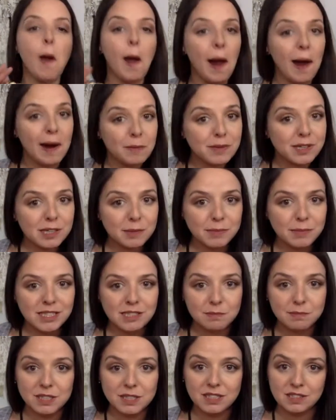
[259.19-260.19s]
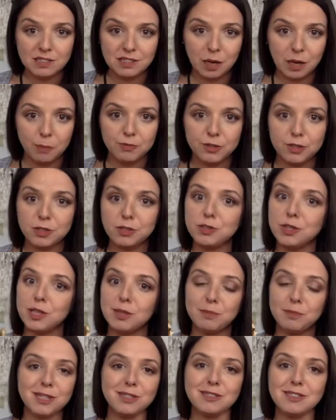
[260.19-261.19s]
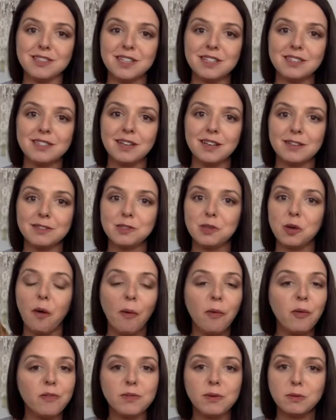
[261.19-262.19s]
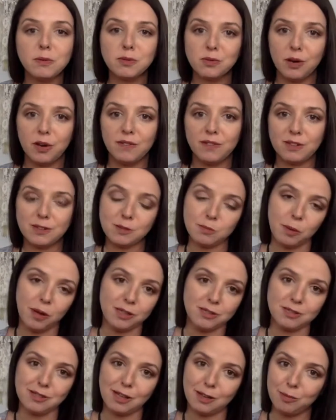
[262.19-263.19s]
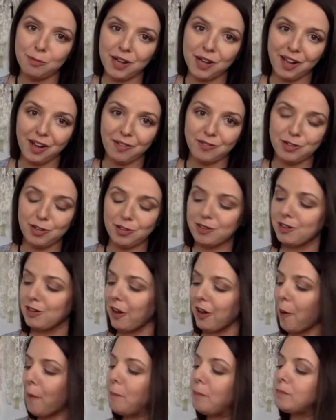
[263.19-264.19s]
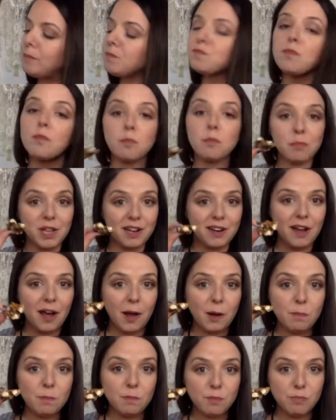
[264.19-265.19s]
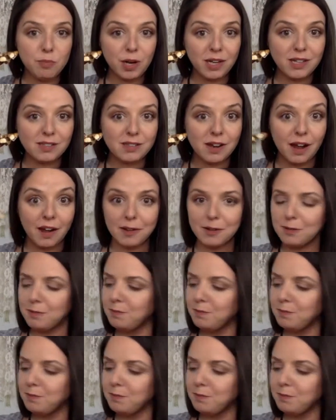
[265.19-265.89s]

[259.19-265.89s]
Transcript: I would not be tempted to stop for a treat because this hits all of those craving spots that you might have during the day. Plan ahead, bring a snack.